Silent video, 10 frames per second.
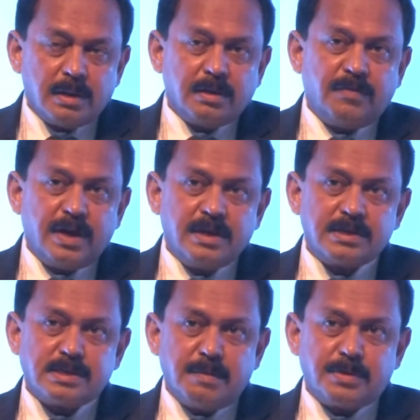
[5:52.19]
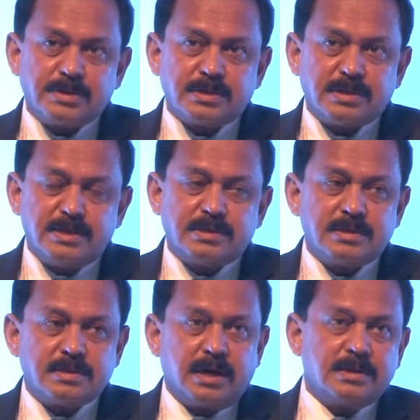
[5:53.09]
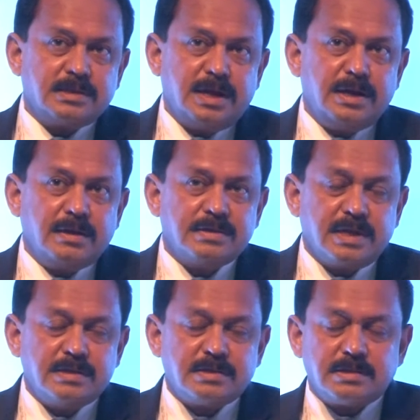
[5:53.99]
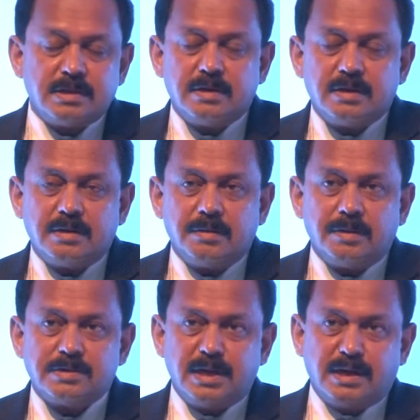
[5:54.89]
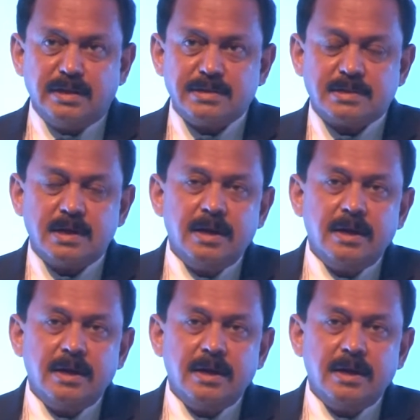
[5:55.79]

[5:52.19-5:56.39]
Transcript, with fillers: the various temperature sensors are sending sense uh, signals.